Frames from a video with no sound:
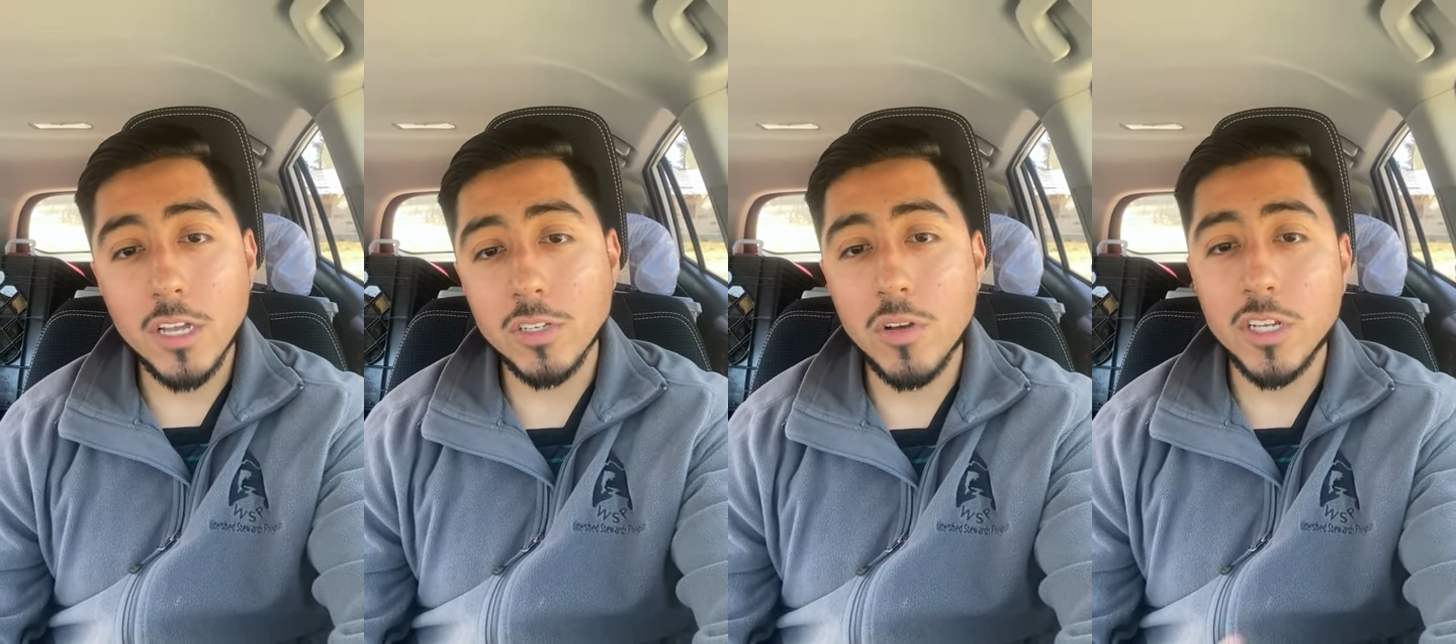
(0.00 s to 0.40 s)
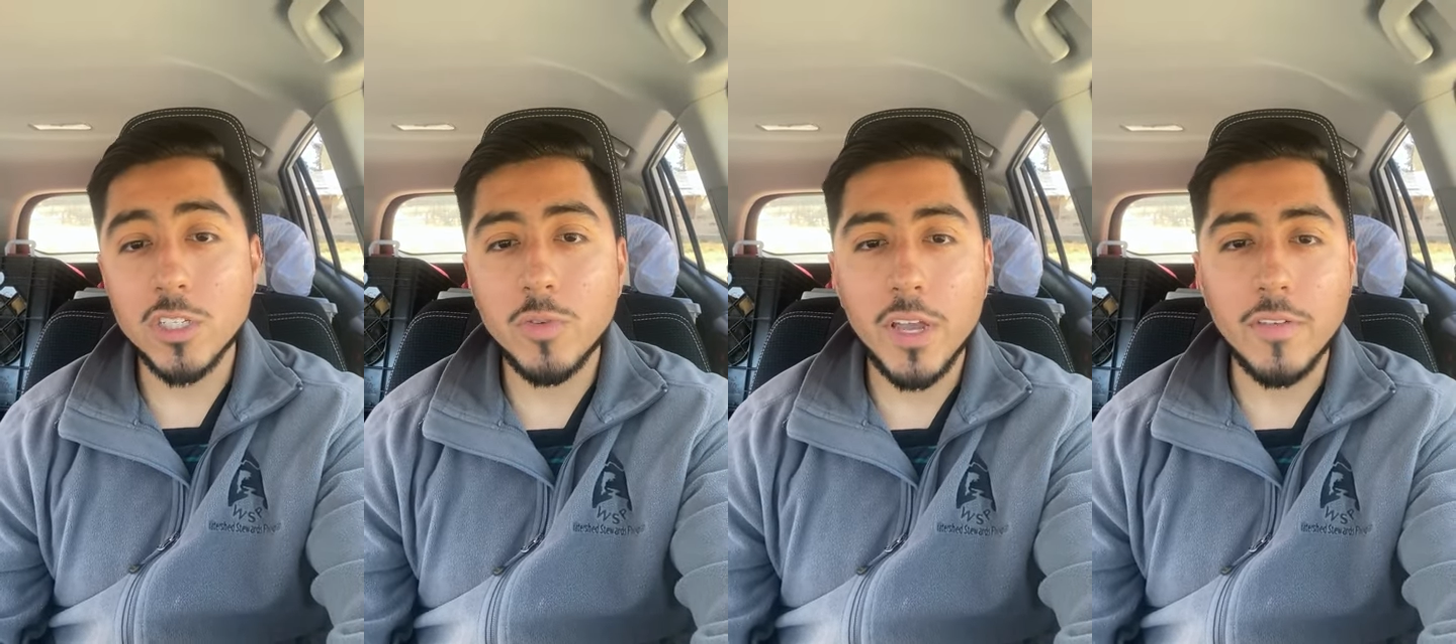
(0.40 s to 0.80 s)
also known
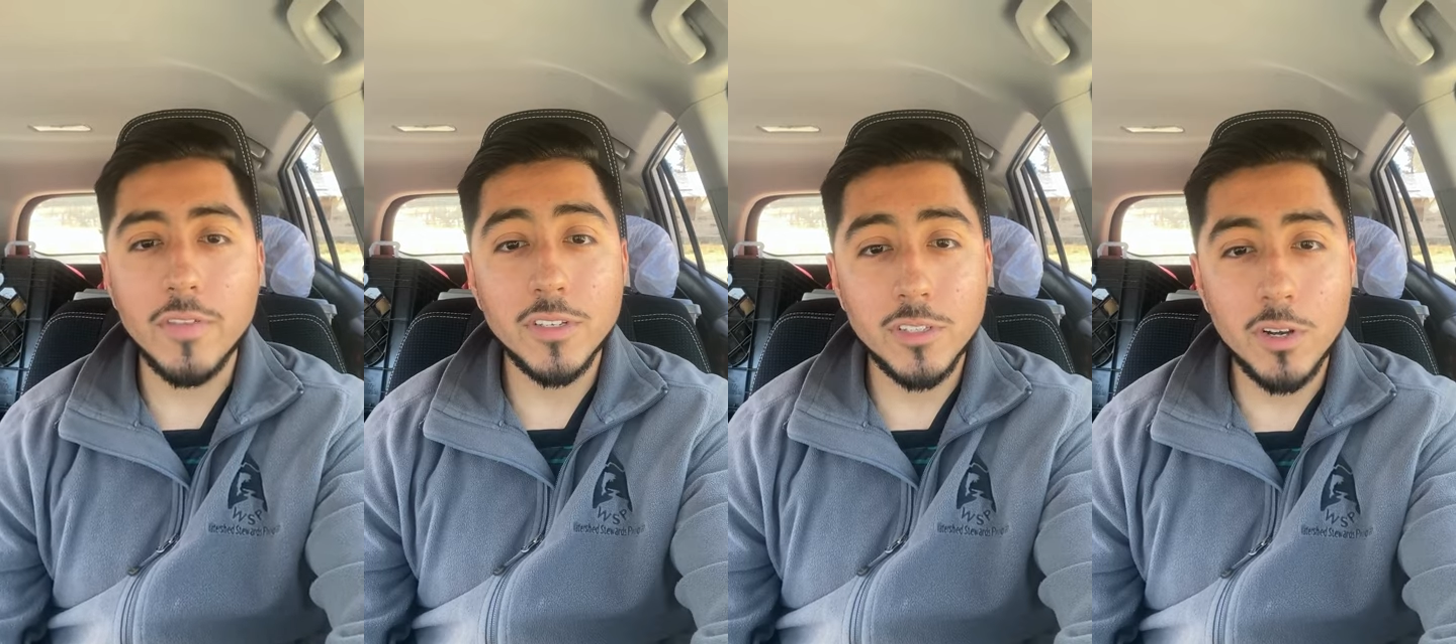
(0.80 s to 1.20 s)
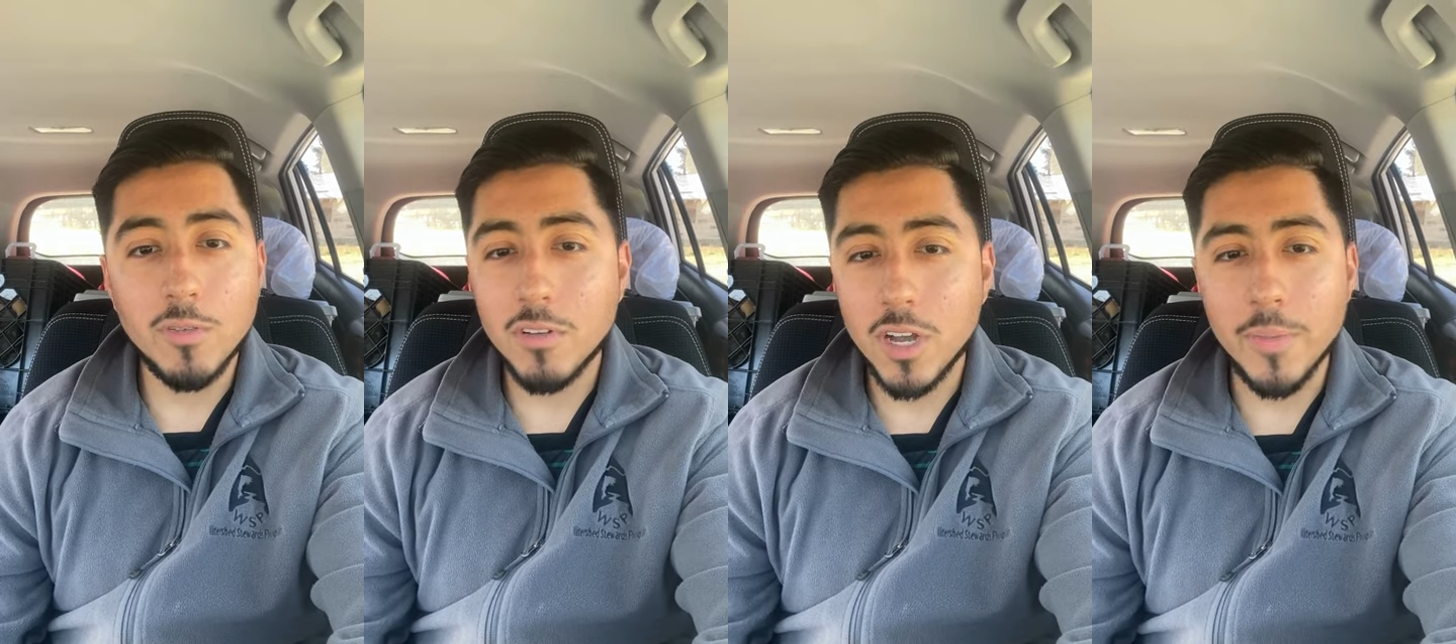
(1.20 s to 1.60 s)
as a WAVE.
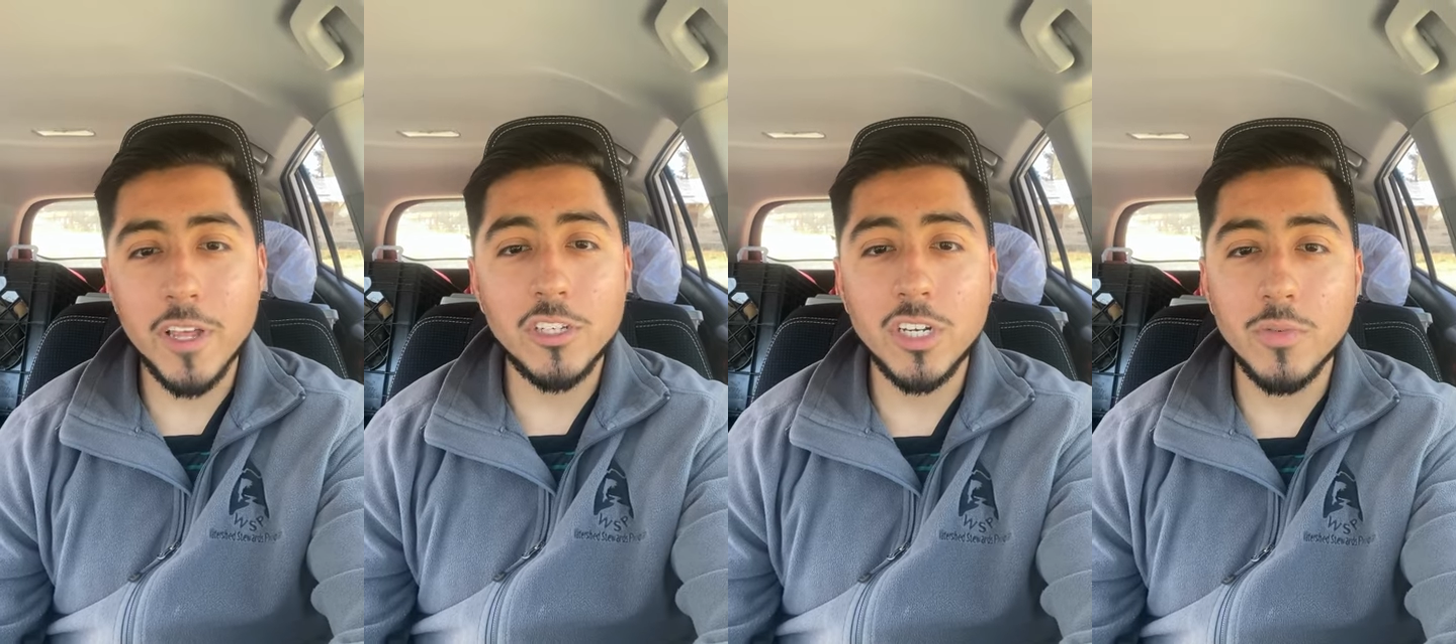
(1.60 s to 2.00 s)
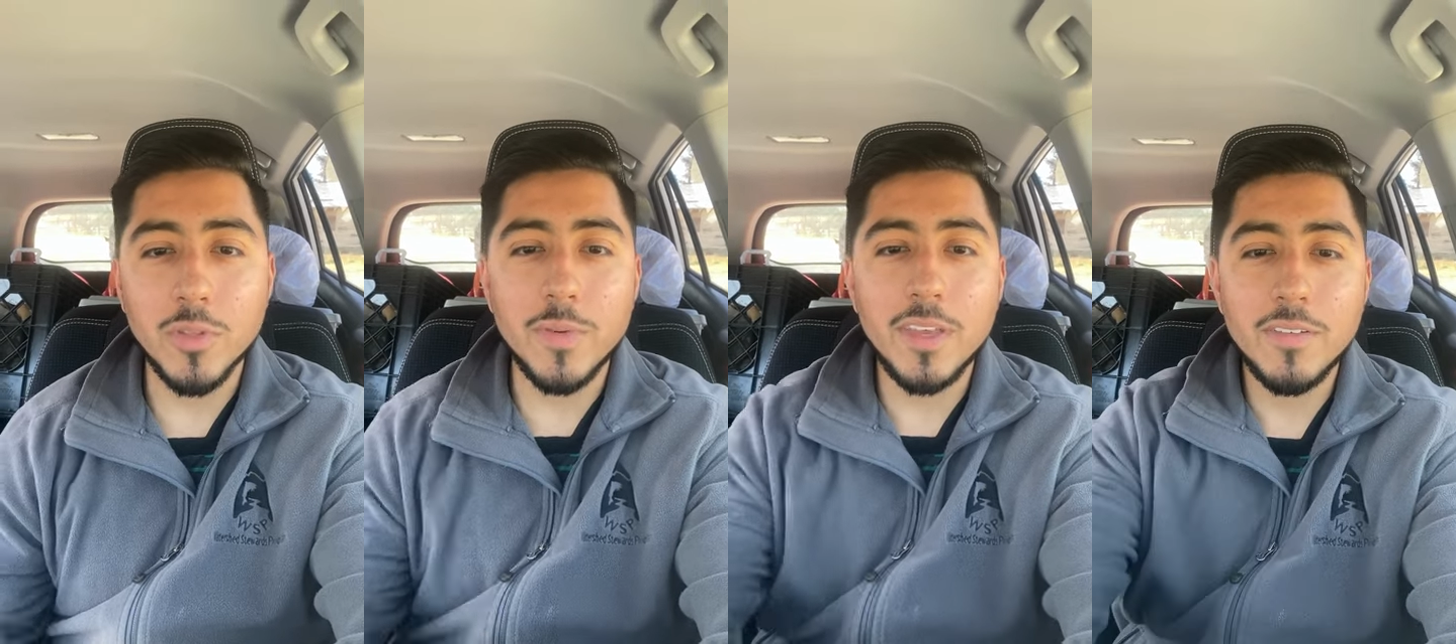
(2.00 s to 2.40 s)
So come on journey
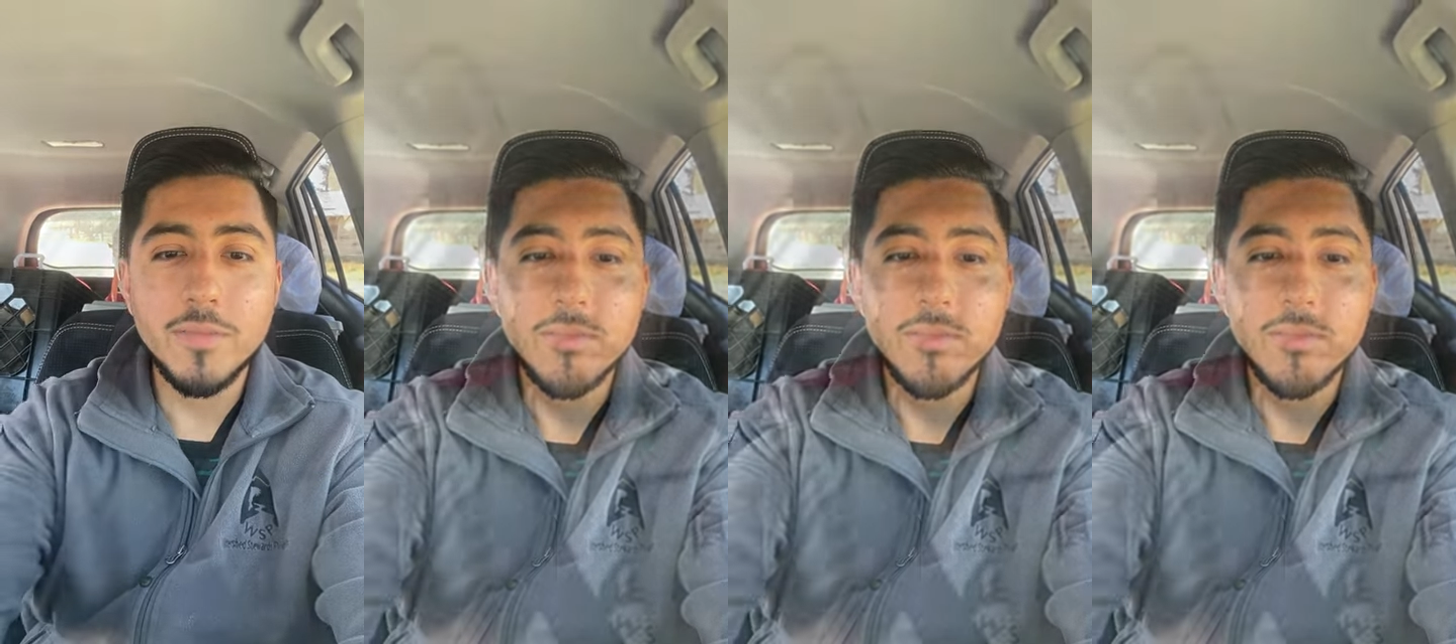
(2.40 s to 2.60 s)
with me.